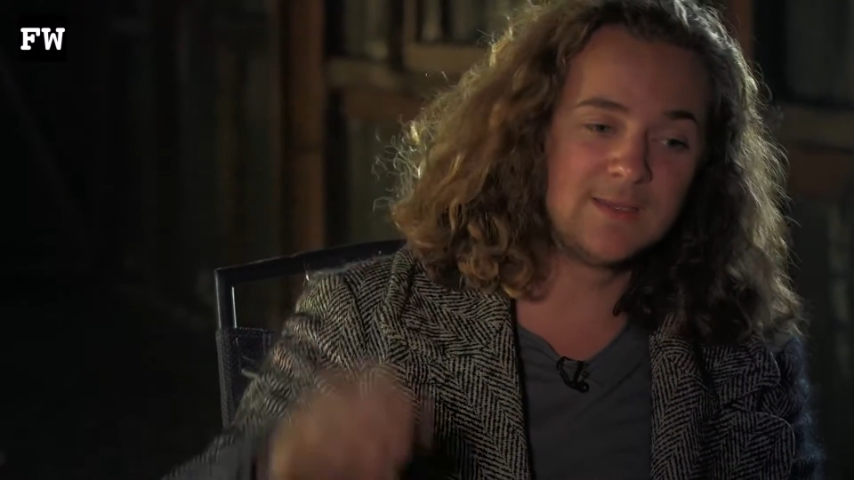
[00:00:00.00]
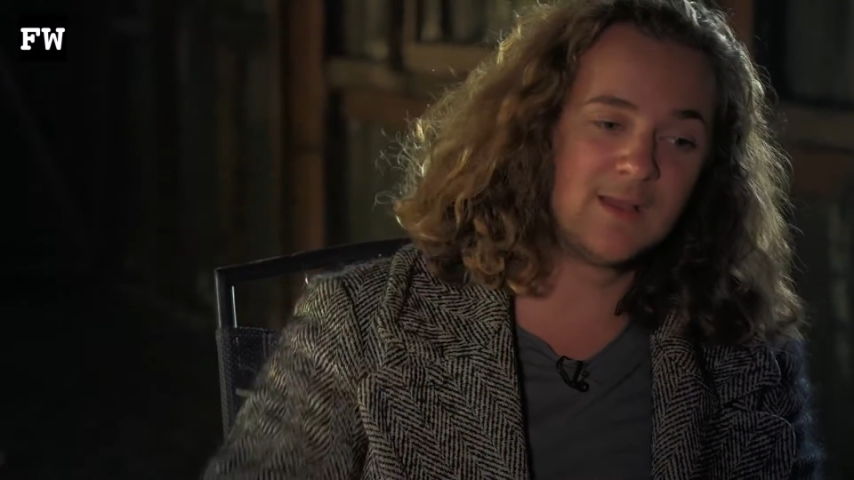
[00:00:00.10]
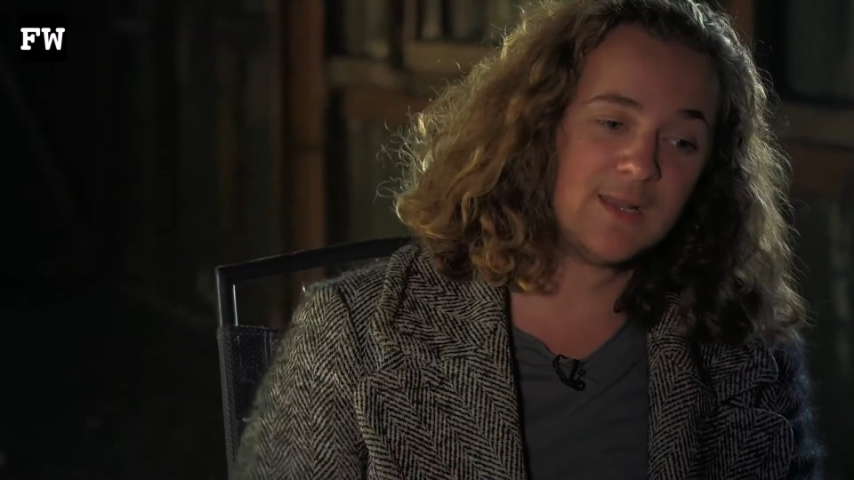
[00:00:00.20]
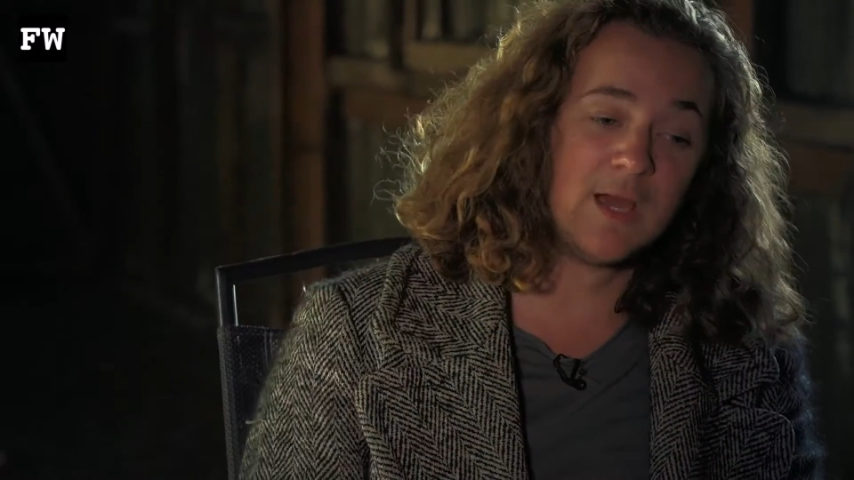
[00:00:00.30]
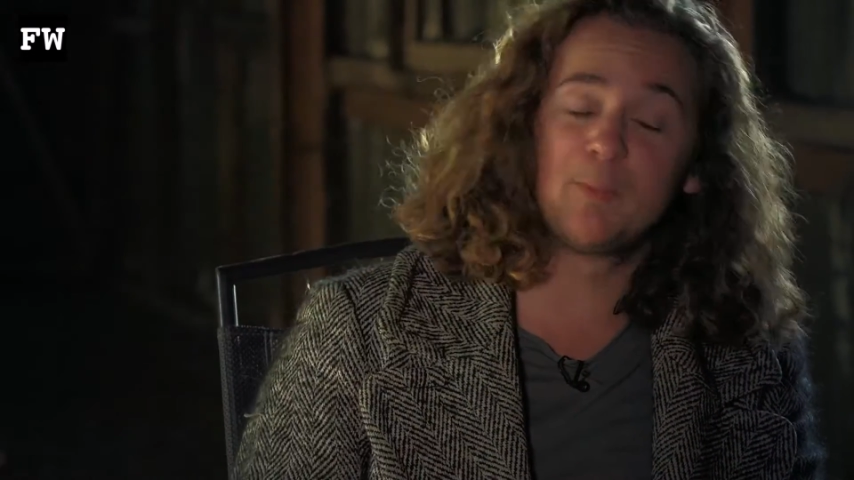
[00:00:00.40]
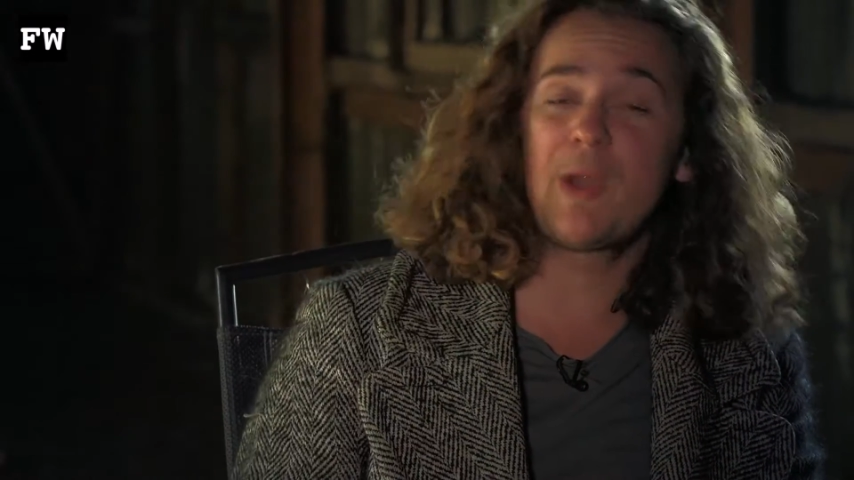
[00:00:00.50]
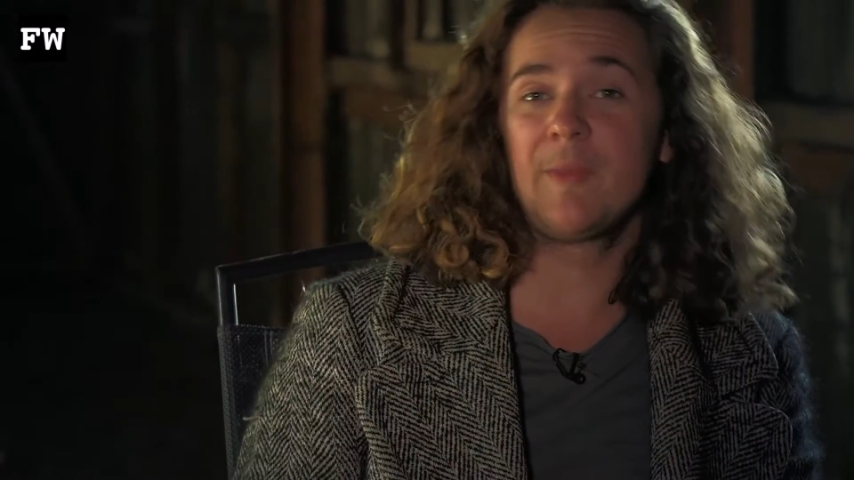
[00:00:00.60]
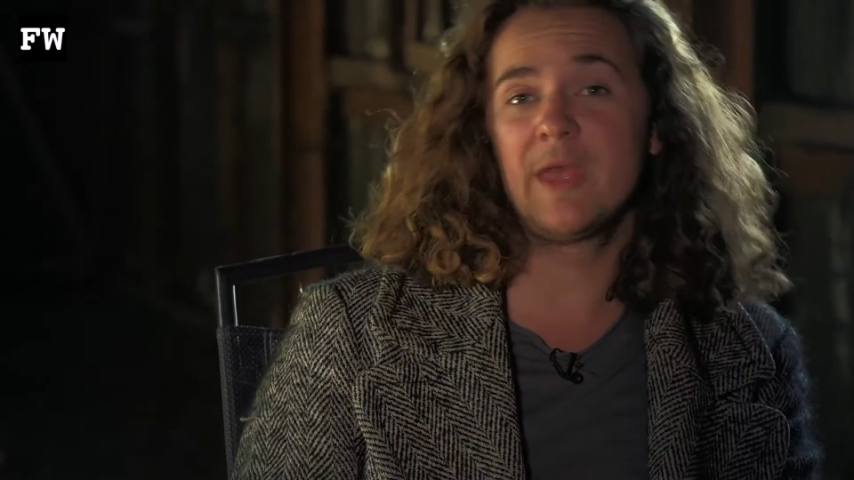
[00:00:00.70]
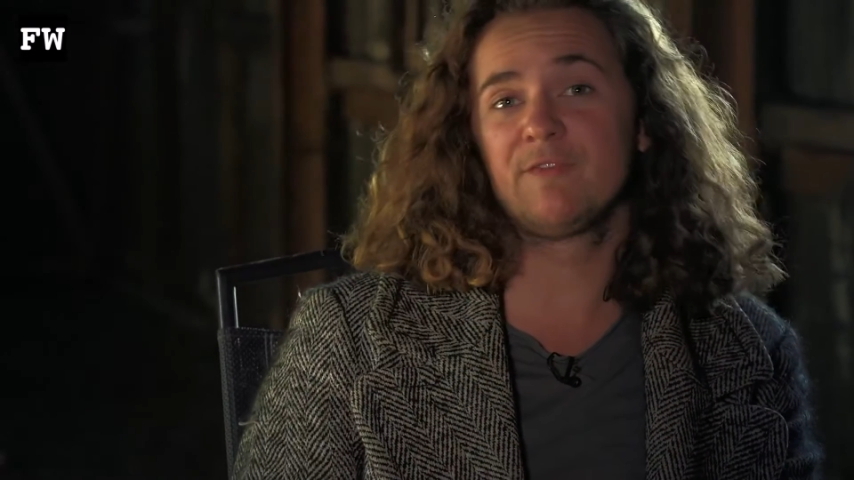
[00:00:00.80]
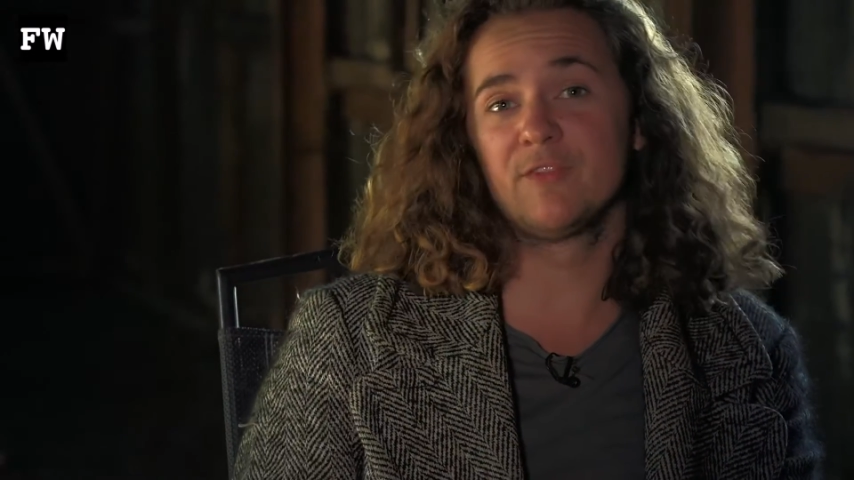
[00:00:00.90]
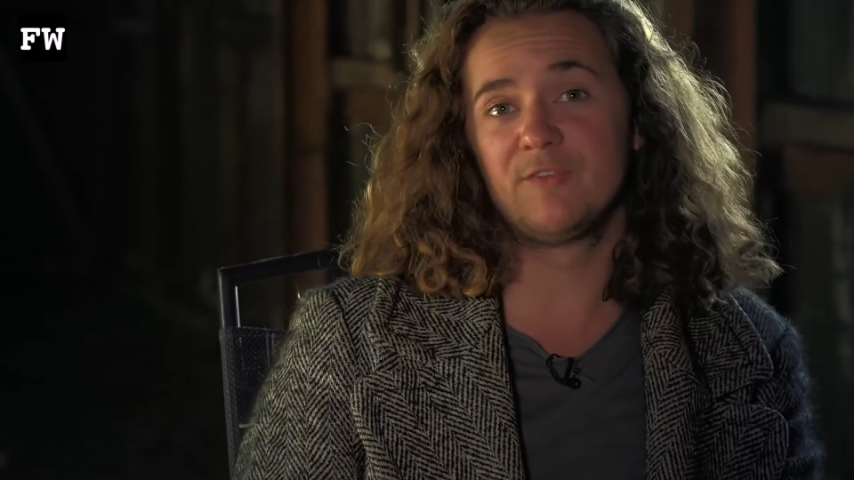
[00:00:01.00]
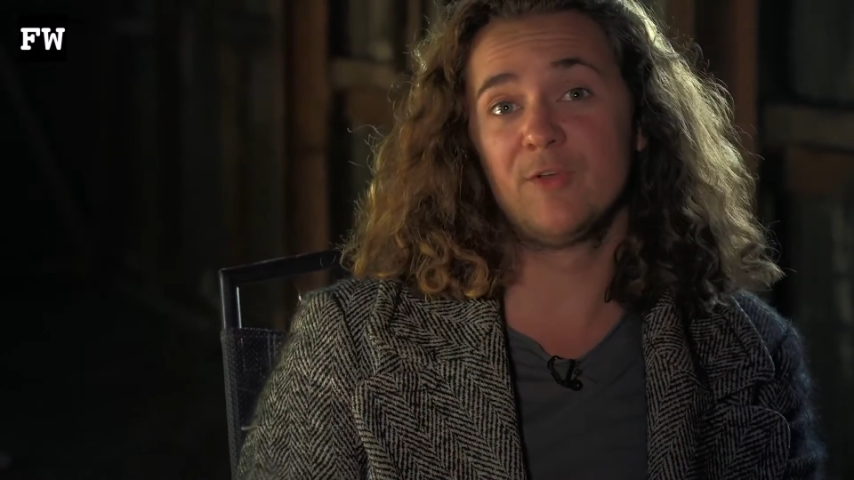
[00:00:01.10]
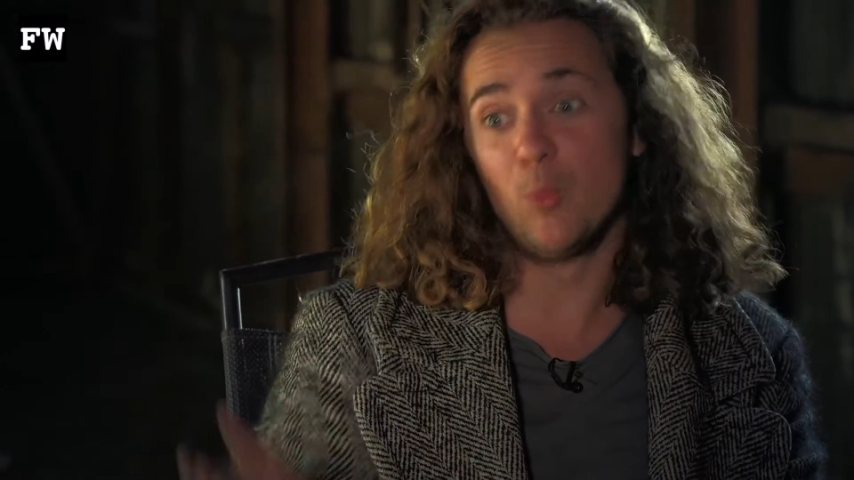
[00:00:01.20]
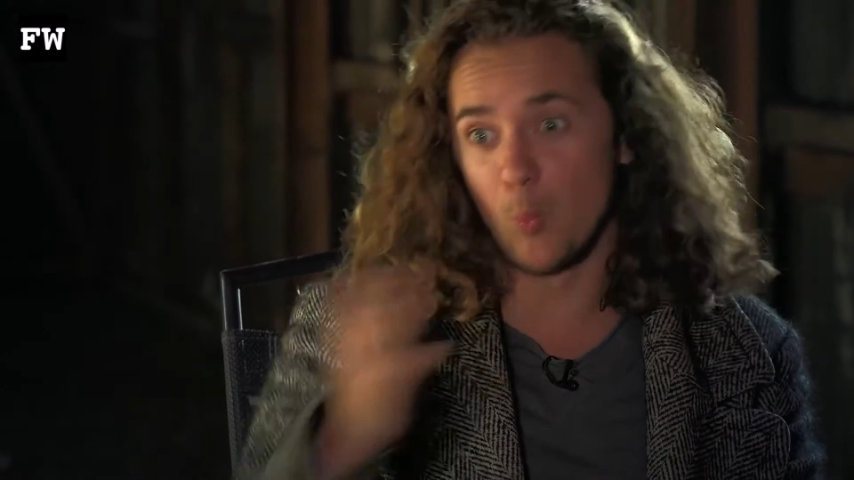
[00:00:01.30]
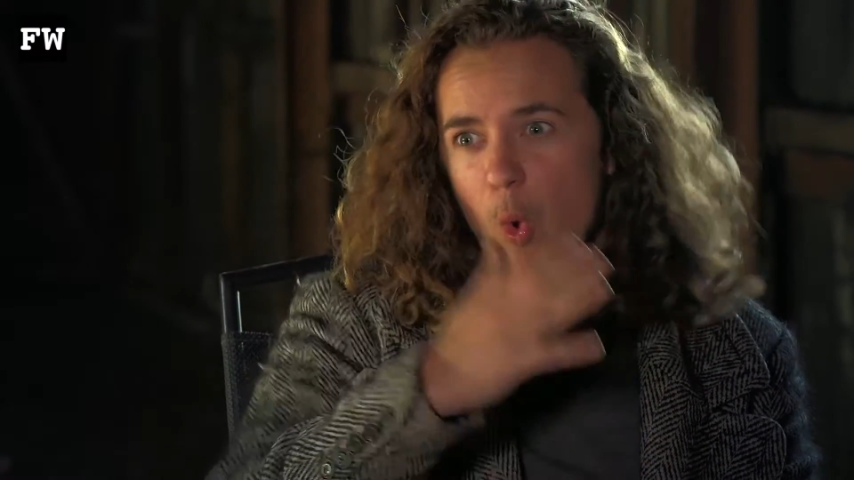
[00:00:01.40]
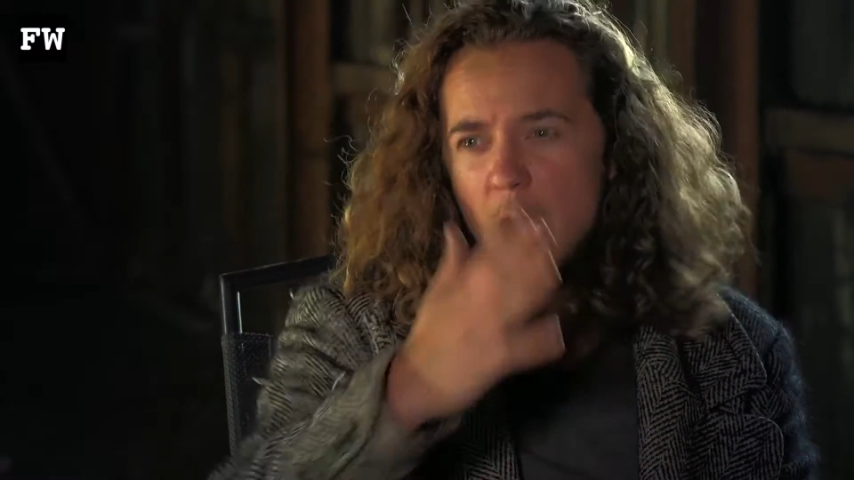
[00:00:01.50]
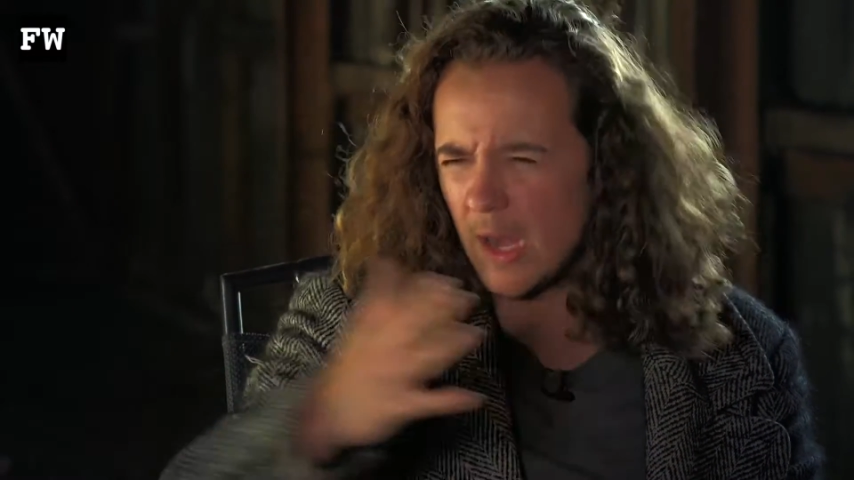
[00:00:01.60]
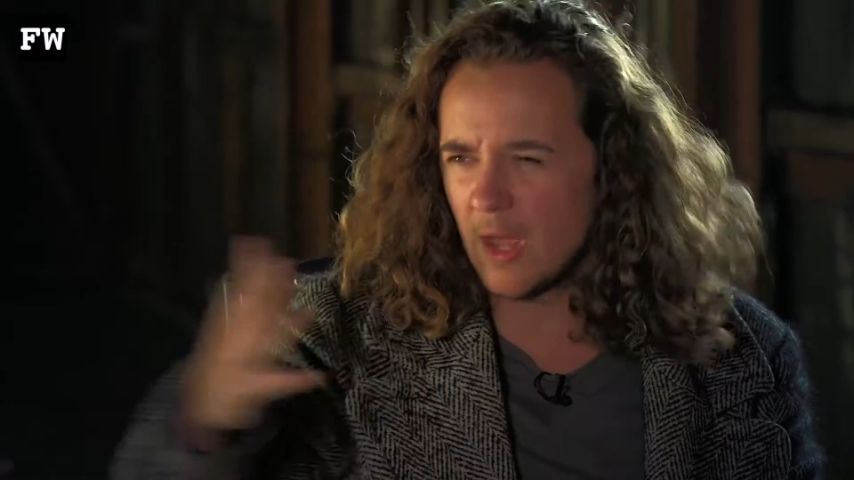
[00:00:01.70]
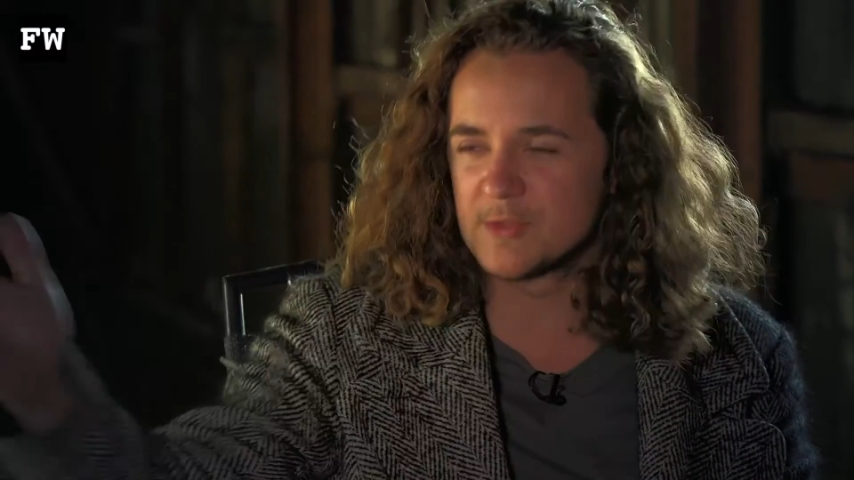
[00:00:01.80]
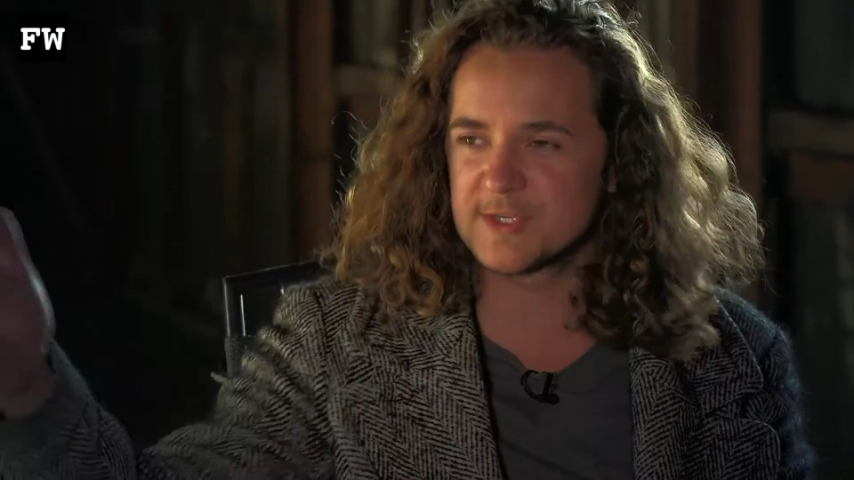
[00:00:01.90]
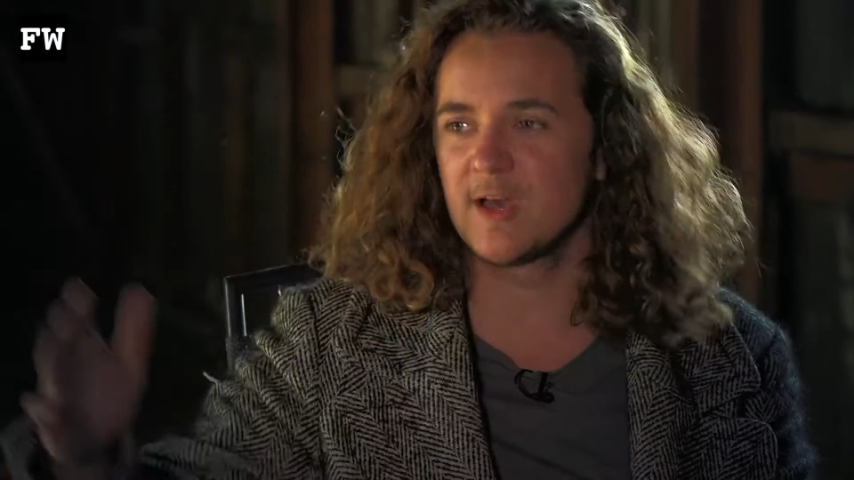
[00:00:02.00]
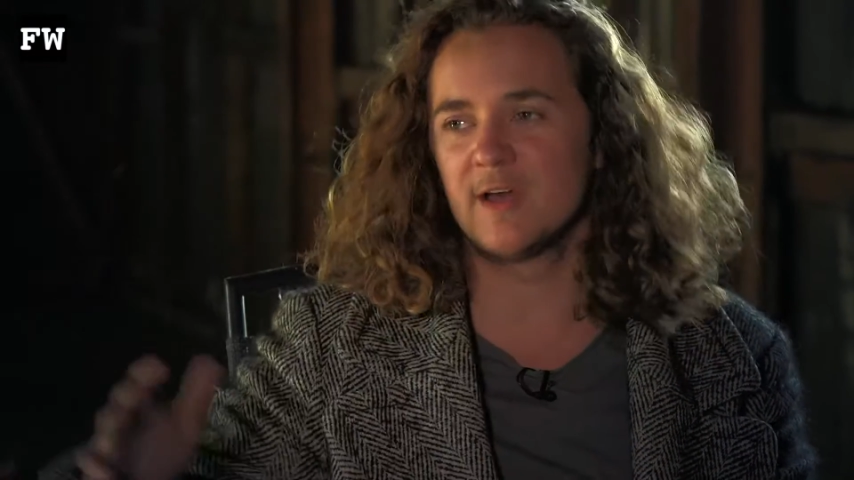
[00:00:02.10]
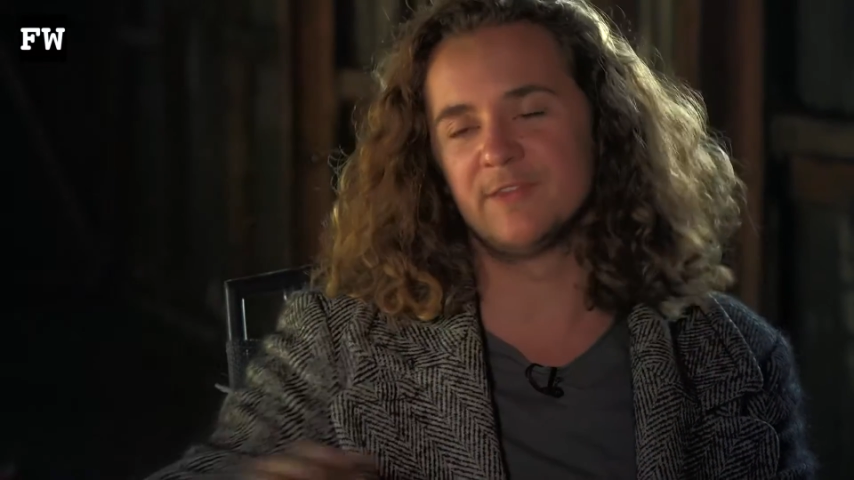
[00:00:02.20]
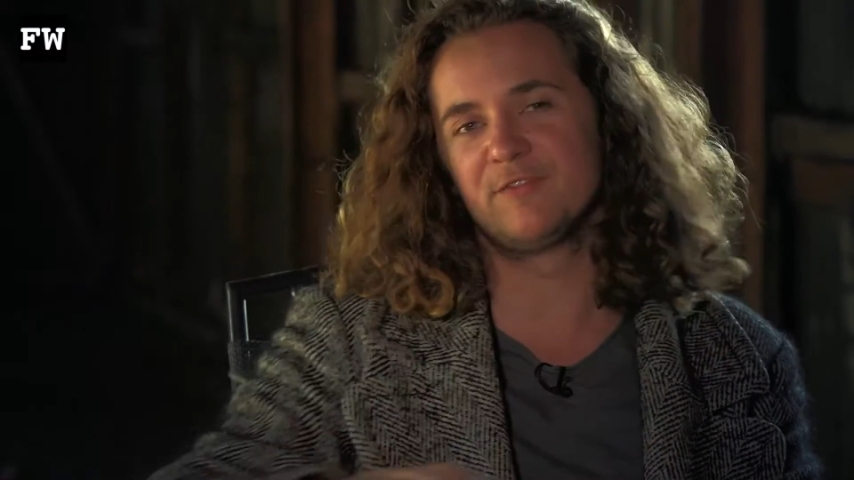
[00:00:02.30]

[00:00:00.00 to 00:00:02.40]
I learnt Premiere for the film while I was cutting the